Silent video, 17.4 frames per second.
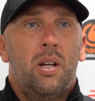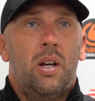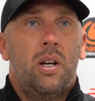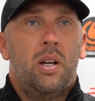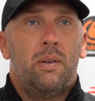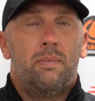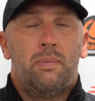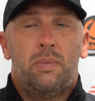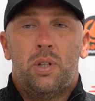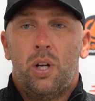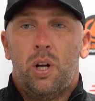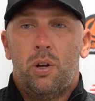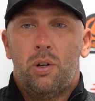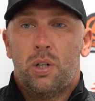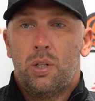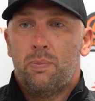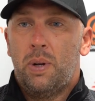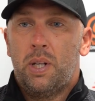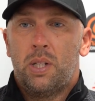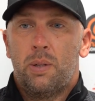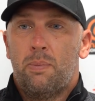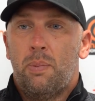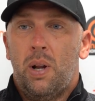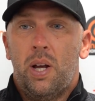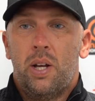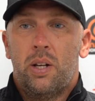You speak to
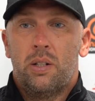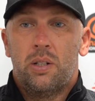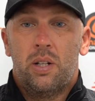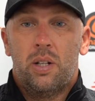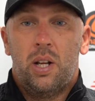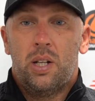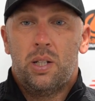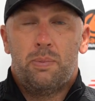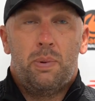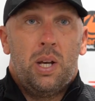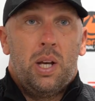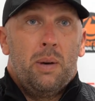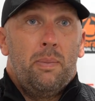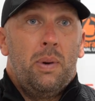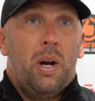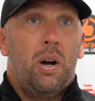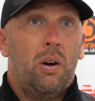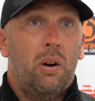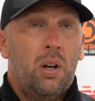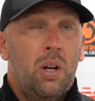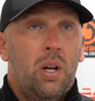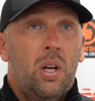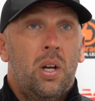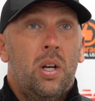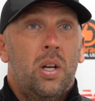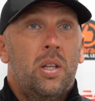players and they speak about
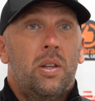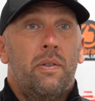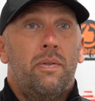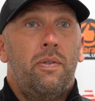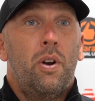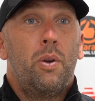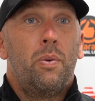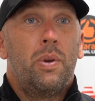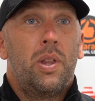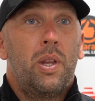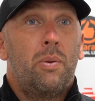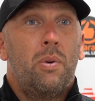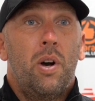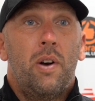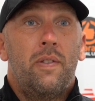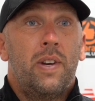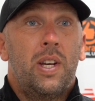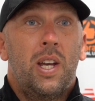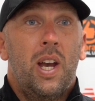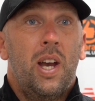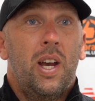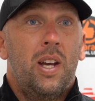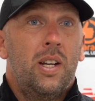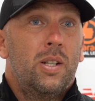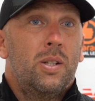the following that Worthing get.